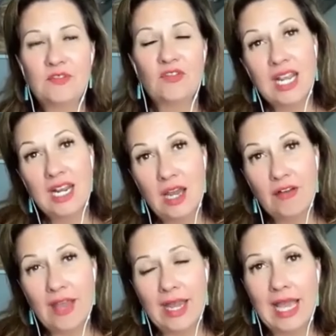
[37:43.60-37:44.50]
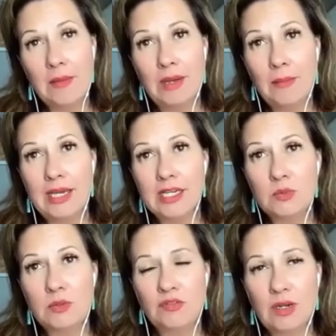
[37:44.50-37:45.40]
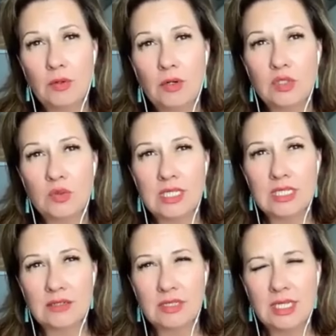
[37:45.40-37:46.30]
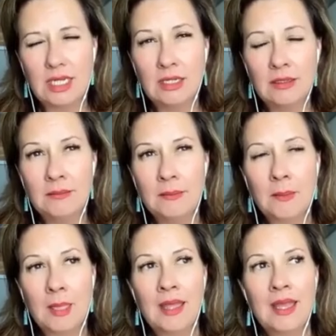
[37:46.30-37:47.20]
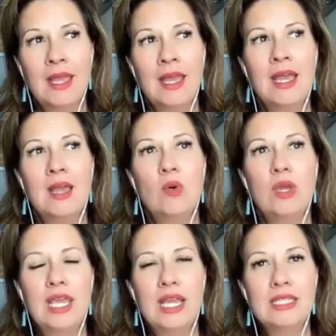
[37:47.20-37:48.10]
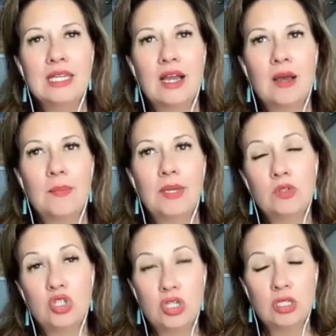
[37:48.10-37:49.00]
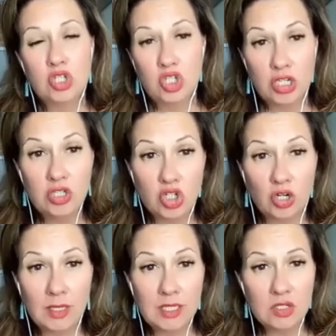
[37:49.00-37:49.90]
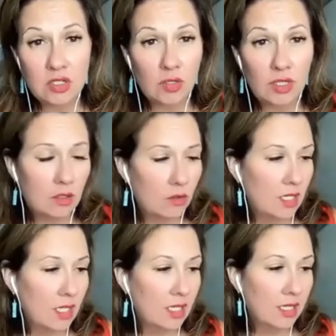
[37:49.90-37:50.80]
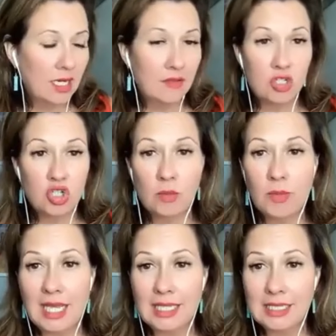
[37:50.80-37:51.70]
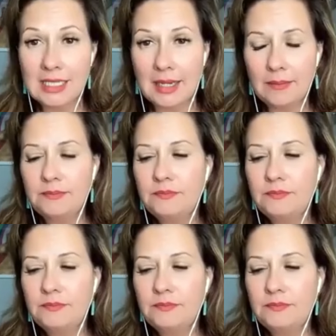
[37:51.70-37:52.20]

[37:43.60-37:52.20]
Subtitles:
funny enough, and I met my husband February 2017. He ended up, he's German, so he lived in Germany at the time,